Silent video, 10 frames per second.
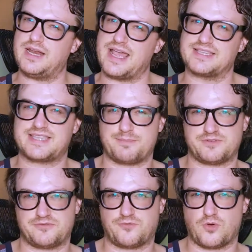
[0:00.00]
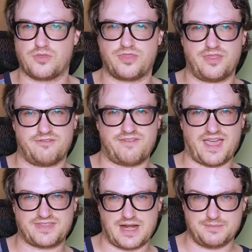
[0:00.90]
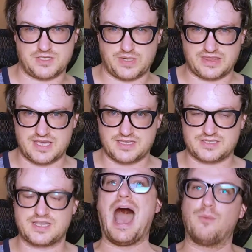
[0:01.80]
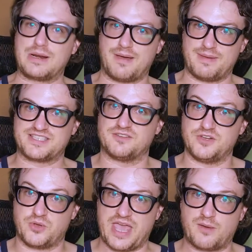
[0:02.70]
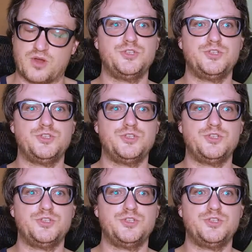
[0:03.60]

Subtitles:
except for the fact that I'm doing this. I want to buy myself a new camera.